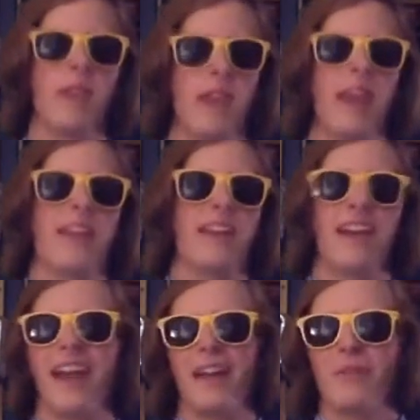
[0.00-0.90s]
And
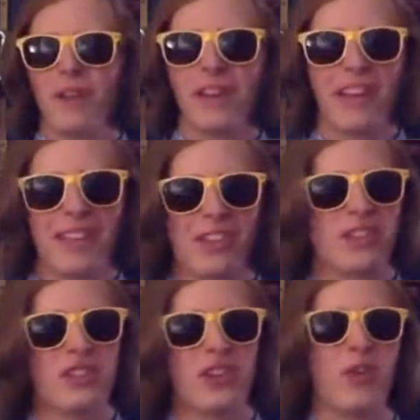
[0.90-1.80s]
I don't want to get this
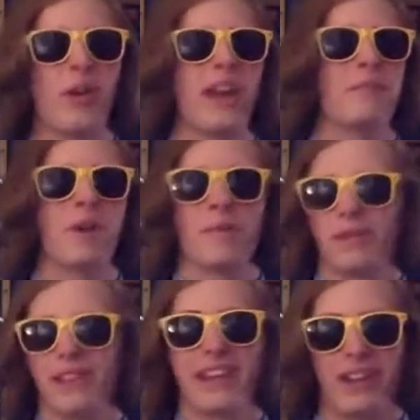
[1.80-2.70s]
show any more
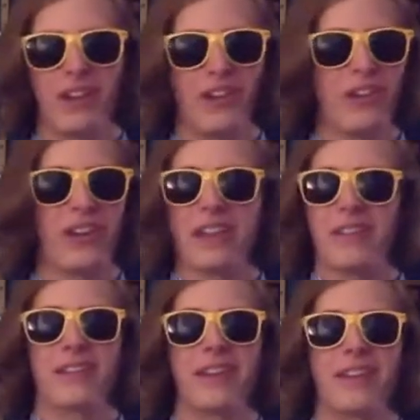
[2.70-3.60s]
political or anything
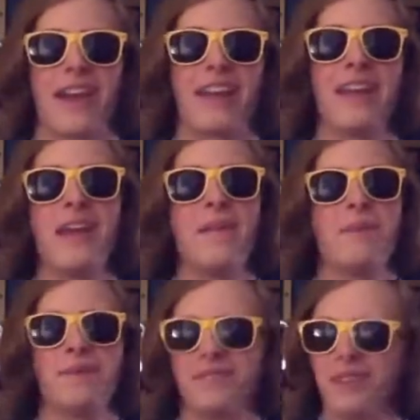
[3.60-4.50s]
like that, but
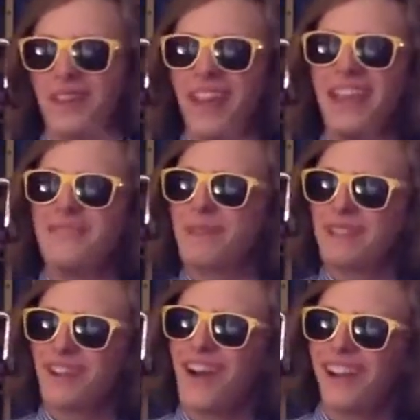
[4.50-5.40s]
he's
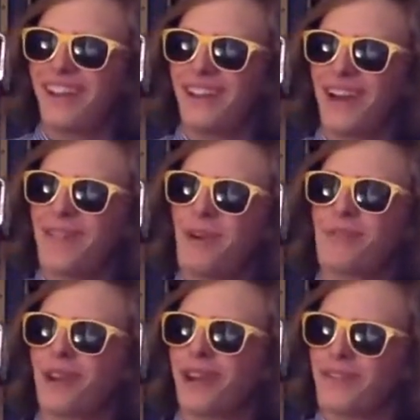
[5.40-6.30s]
been talking a lot about
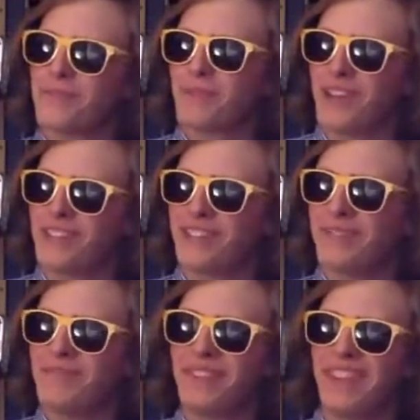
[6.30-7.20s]
running for president
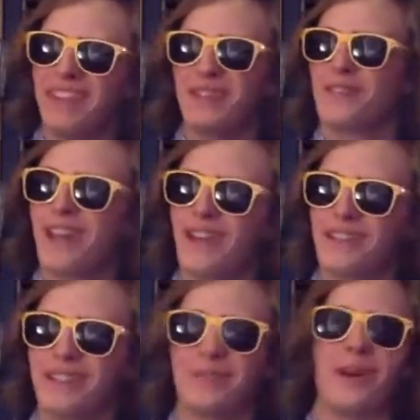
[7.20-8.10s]
in
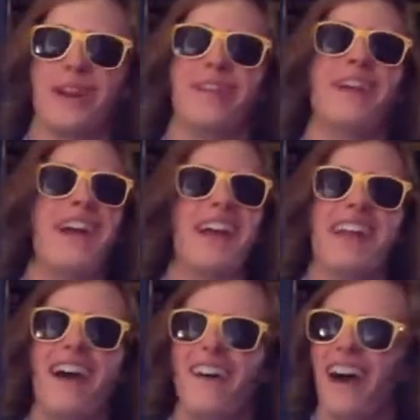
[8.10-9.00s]
2020.
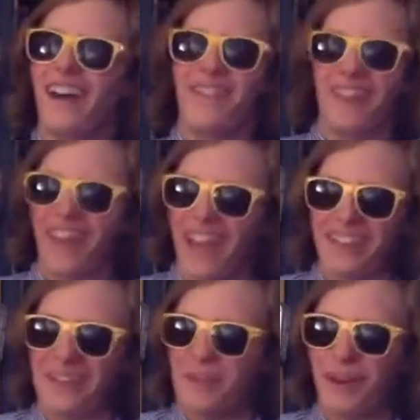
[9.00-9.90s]
Now, I don't want to ask
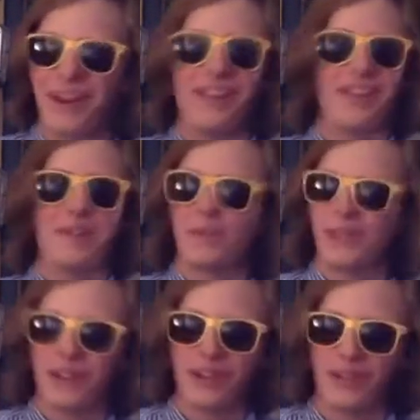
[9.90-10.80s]
about any of your
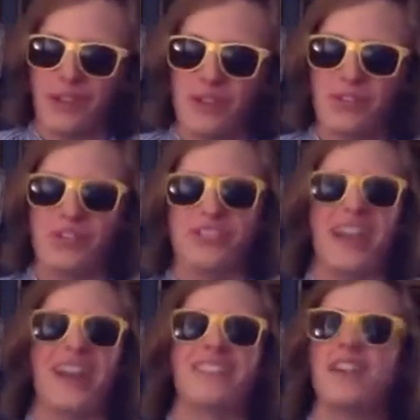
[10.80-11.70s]
political views or
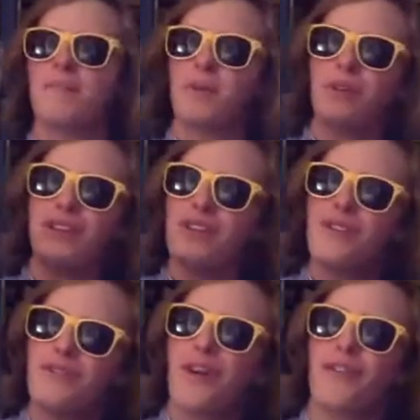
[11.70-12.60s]
sides, but would you
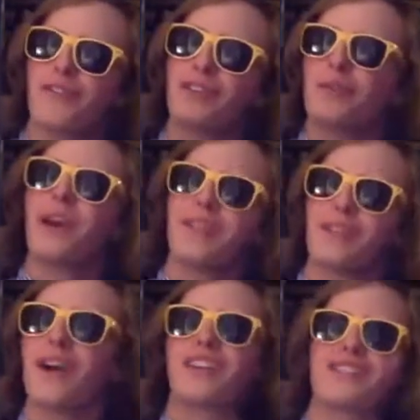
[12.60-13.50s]
vote for Dwayne The
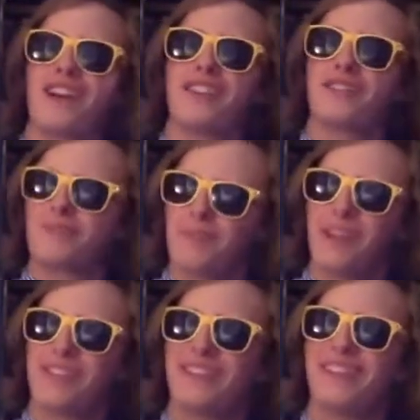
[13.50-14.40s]
Rock Johnson for
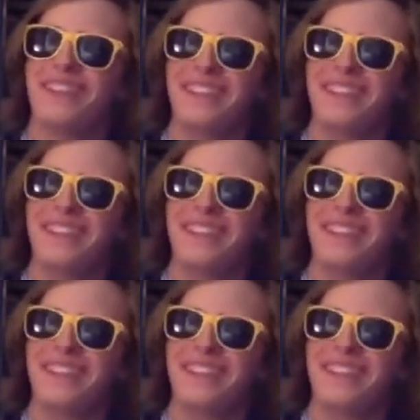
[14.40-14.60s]
president?